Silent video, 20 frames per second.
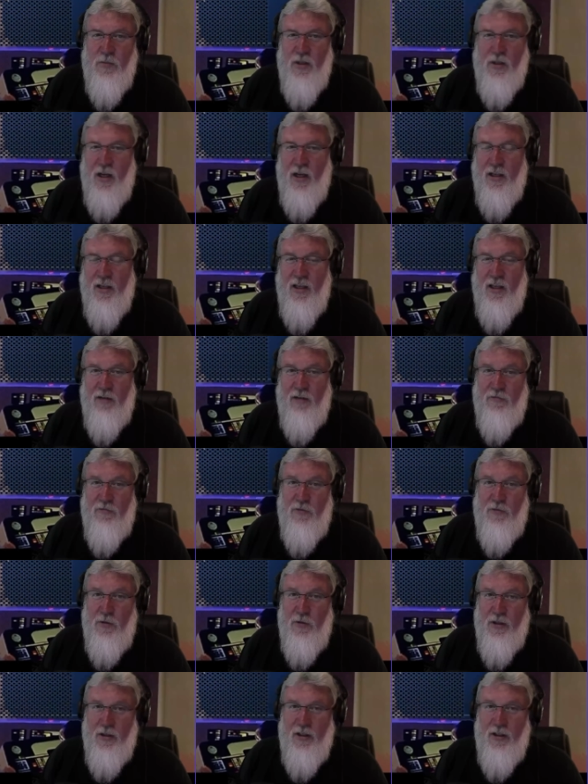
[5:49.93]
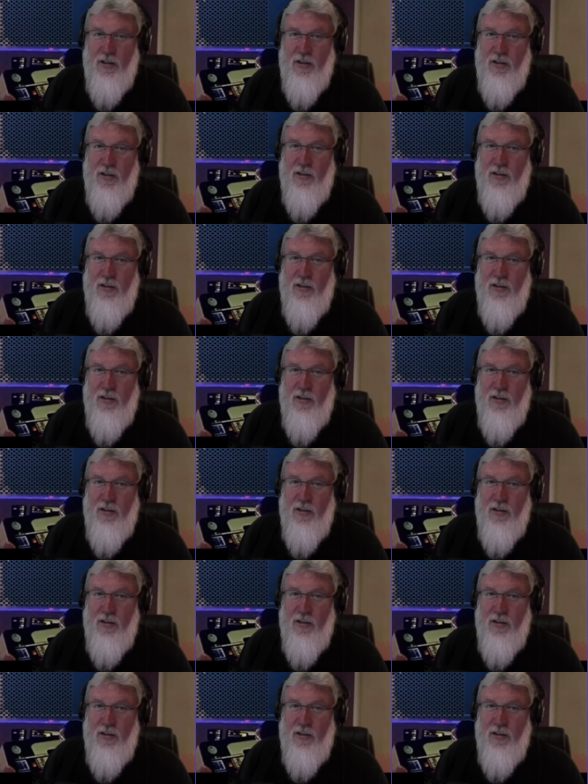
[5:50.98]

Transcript: but I can't afford it.